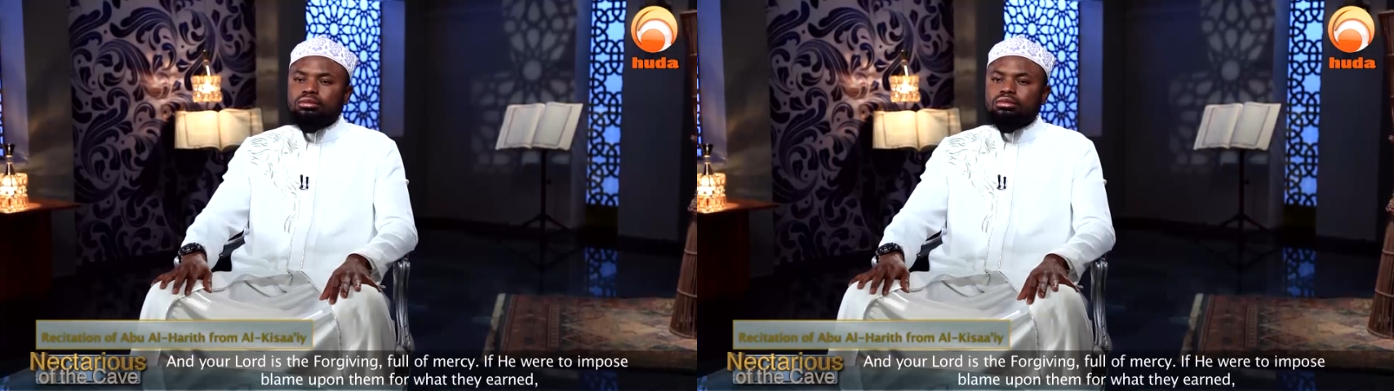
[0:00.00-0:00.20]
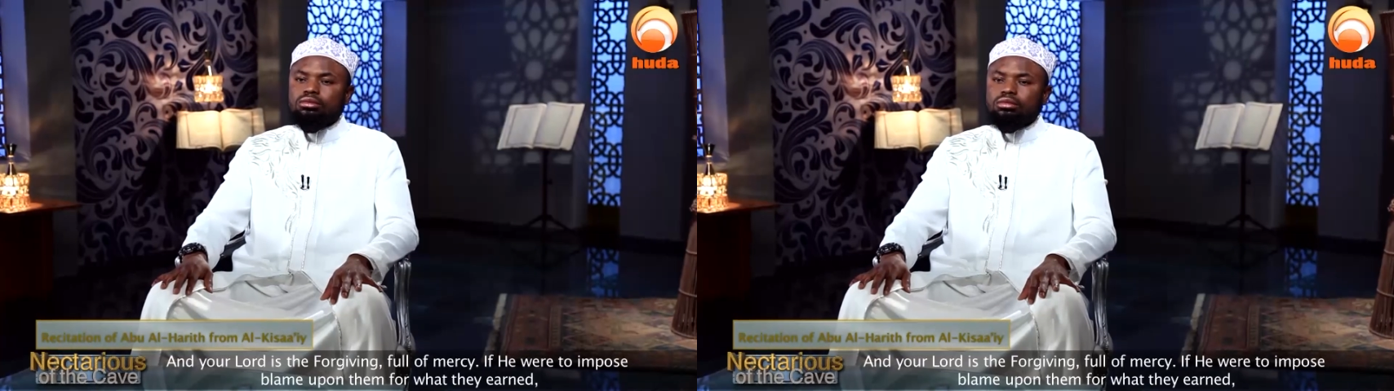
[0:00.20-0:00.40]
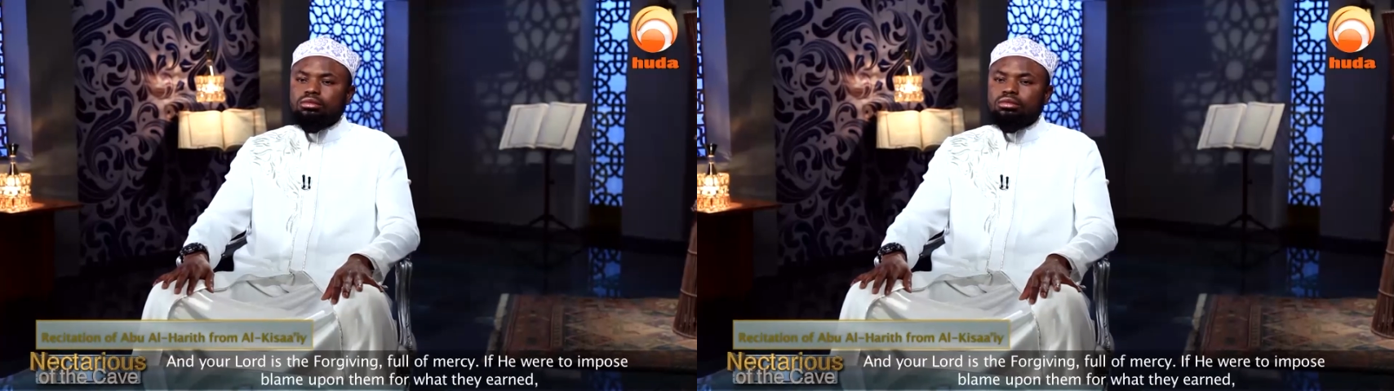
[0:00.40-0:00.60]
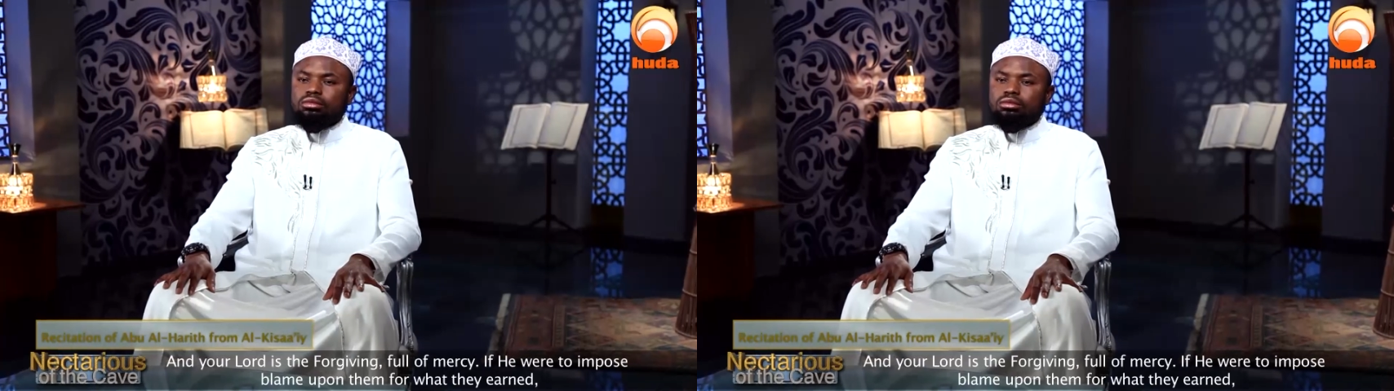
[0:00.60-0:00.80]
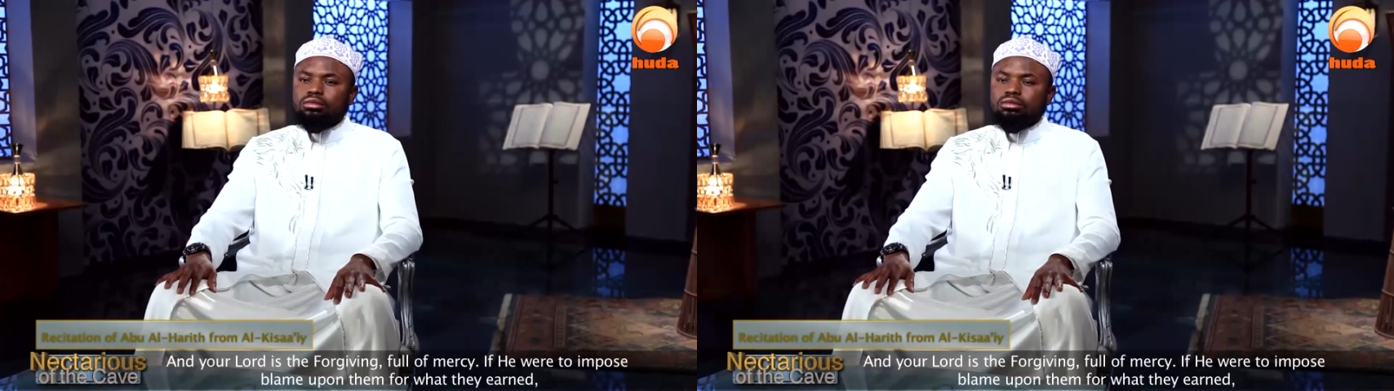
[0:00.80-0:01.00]

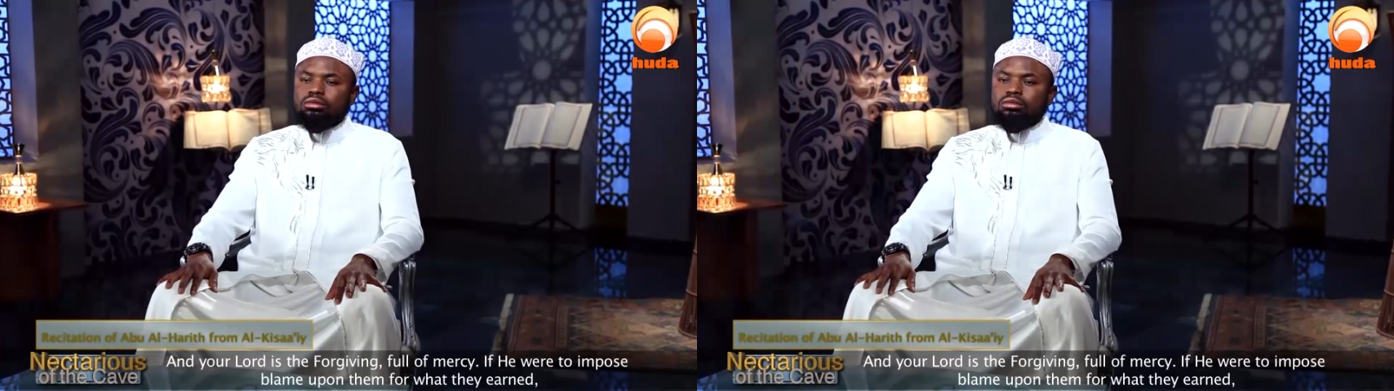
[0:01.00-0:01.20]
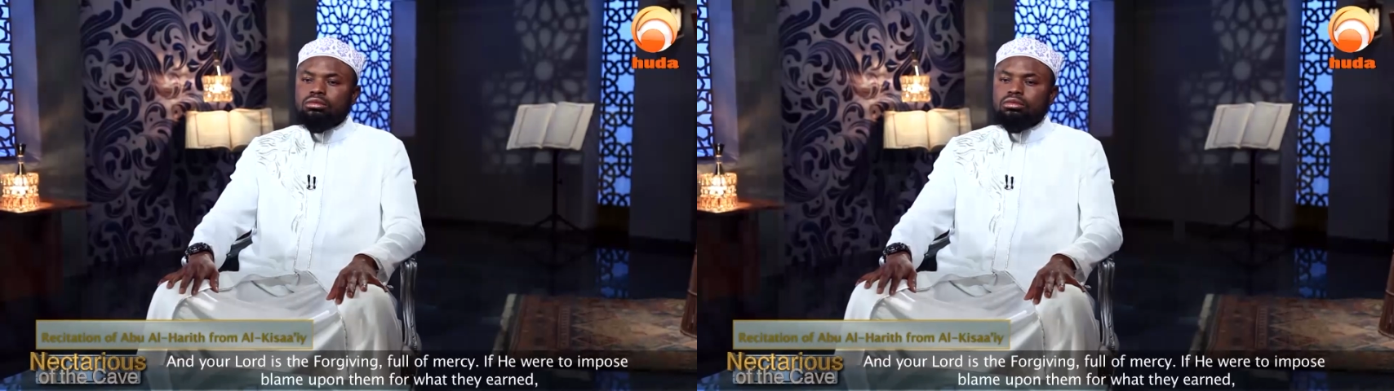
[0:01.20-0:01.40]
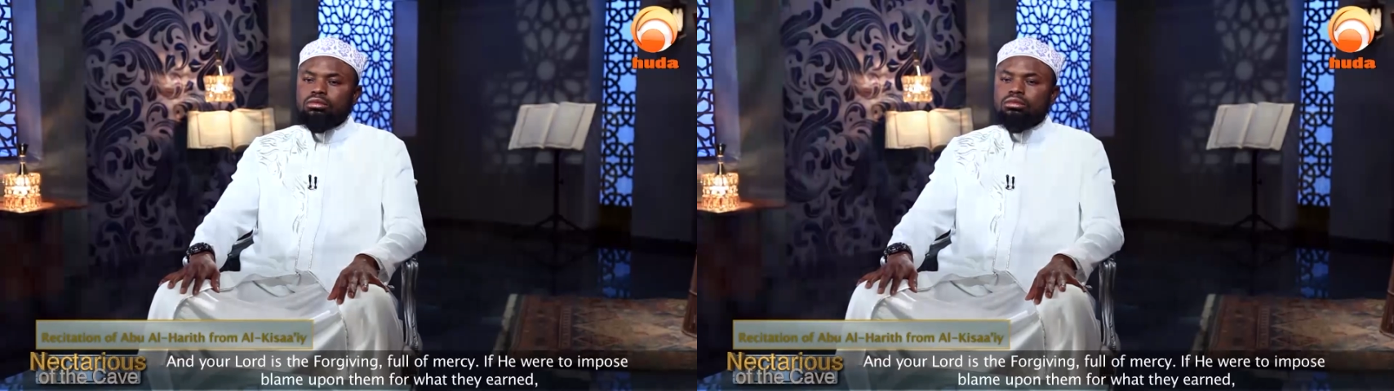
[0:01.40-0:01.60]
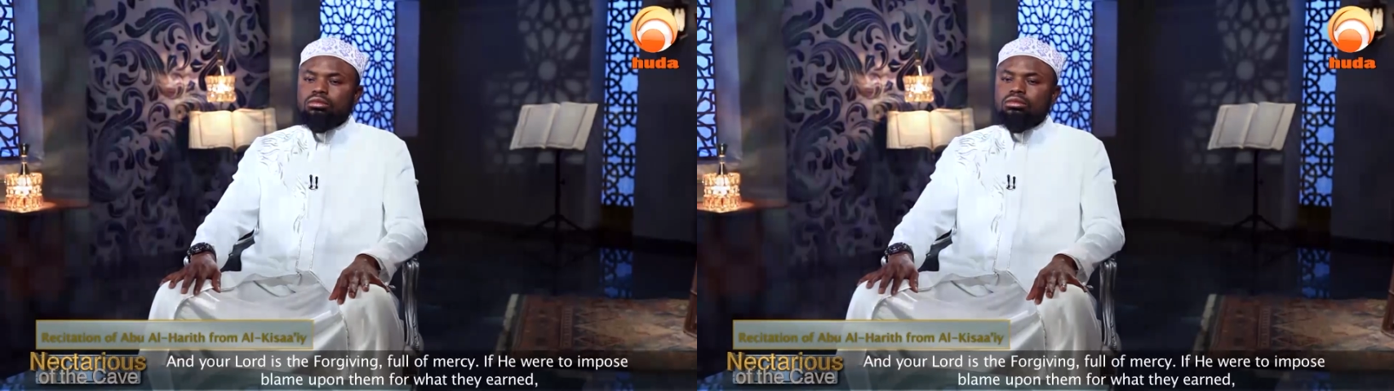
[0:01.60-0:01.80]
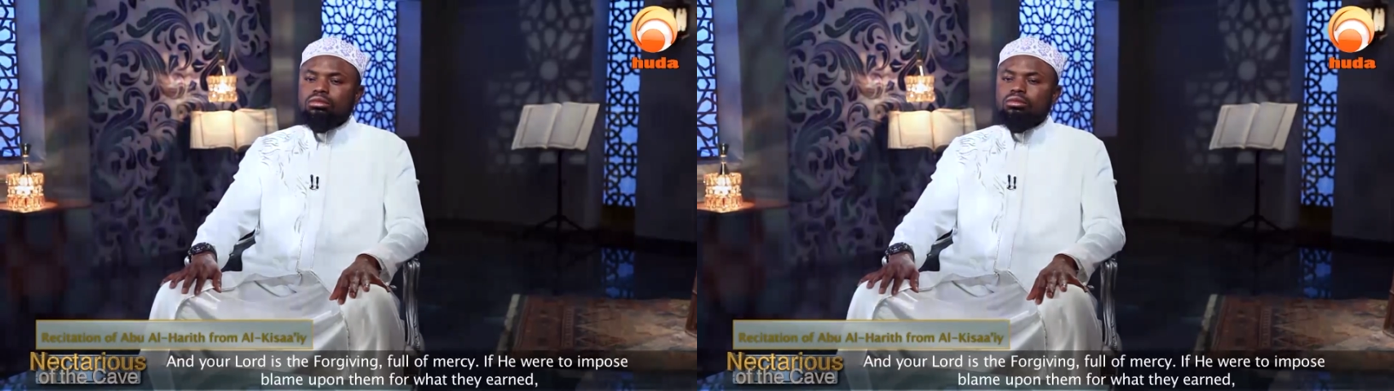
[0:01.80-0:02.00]

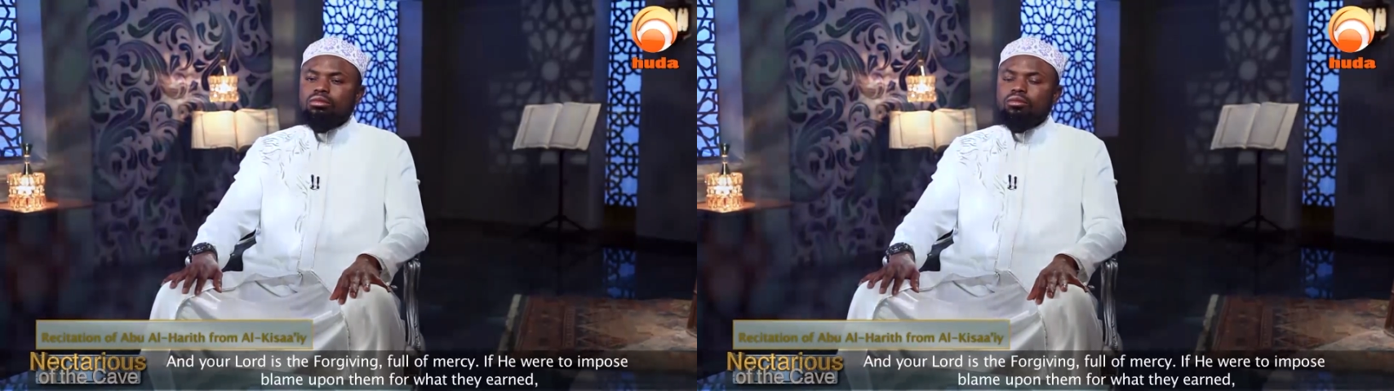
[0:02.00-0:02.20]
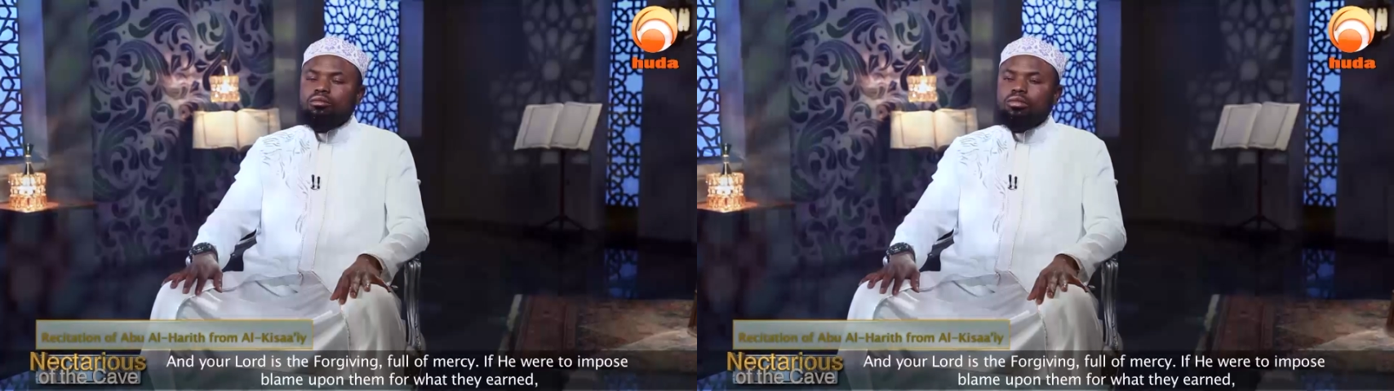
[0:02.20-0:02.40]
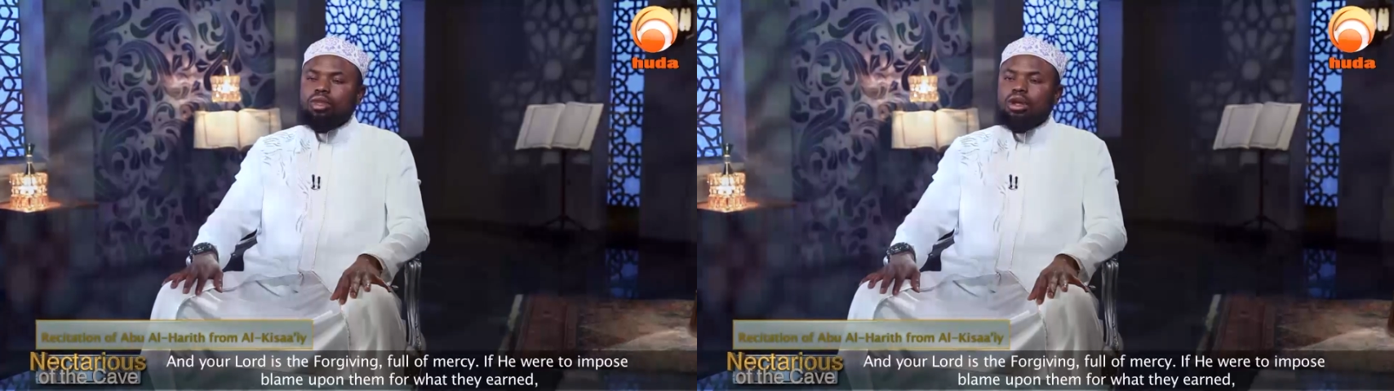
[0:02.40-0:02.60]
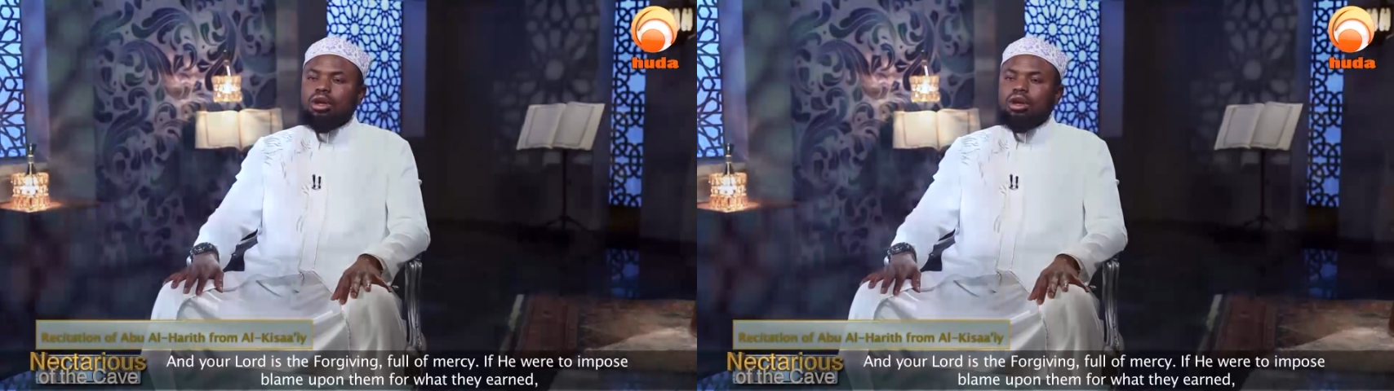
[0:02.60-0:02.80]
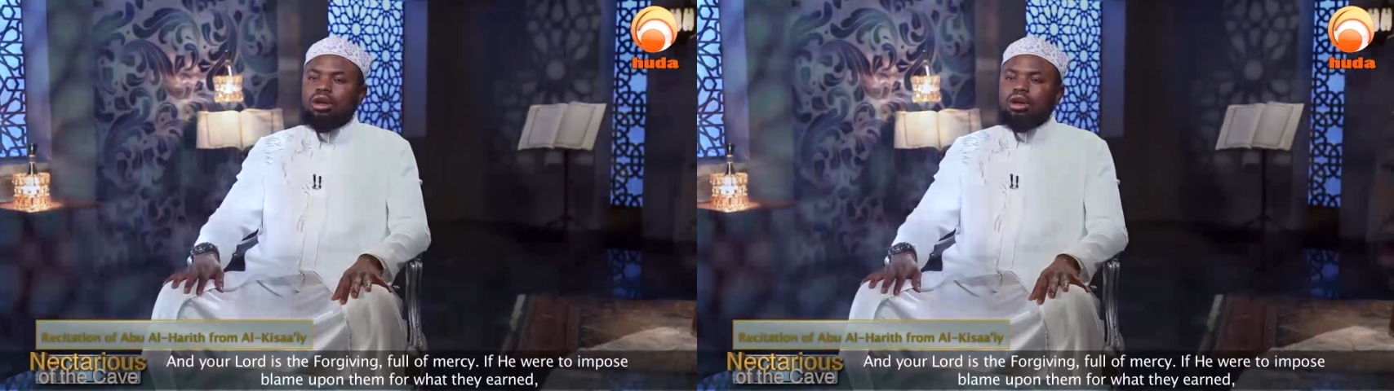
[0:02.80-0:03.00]

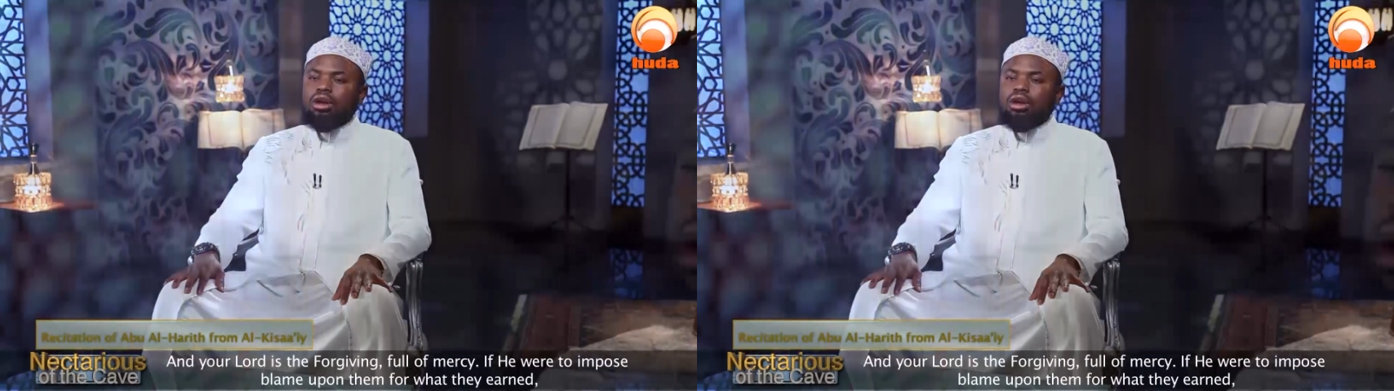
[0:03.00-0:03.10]
Nothing is said.